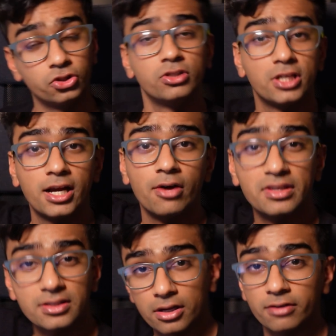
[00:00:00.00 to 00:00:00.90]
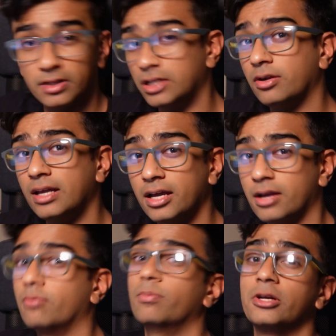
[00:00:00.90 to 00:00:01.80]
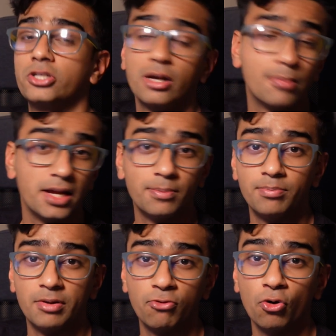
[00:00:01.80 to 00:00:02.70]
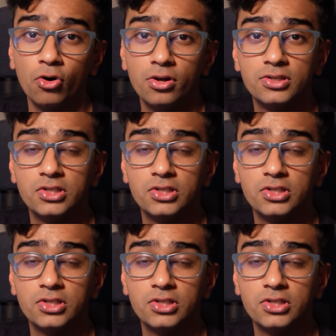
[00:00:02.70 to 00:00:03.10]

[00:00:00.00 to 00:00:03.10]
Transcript: do check out this other video here, which I made before.